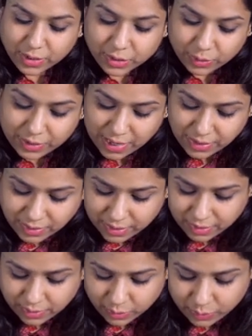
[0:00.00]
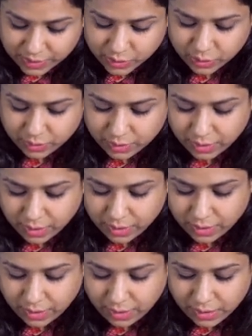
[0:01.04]
So that is another question.
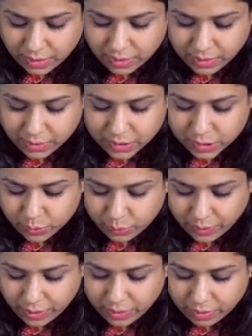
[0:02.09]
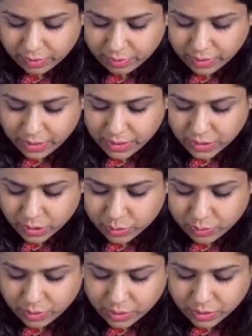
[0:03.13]
It leads to
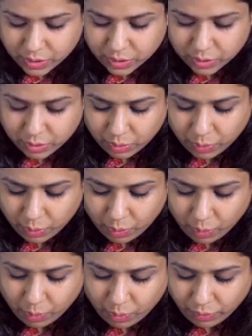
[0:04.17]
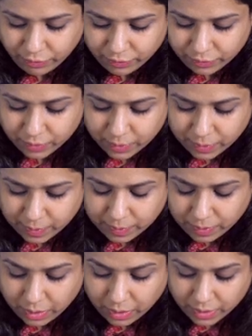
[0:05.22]
increased risk of
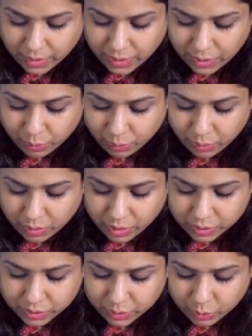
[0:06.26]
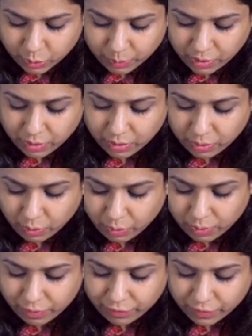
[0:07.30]
adenocarcinoma
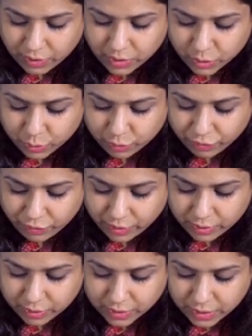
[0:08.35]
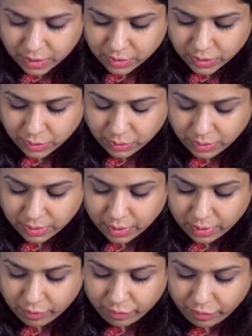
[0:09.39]
of esophagus. Understood?
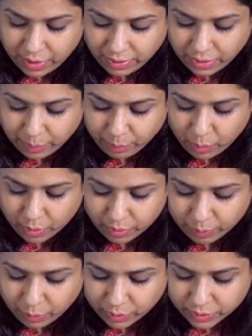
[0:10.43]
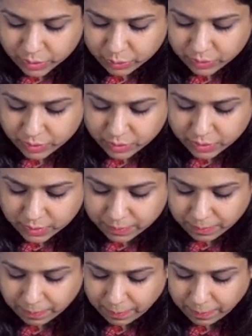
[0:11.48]
Very important point, students.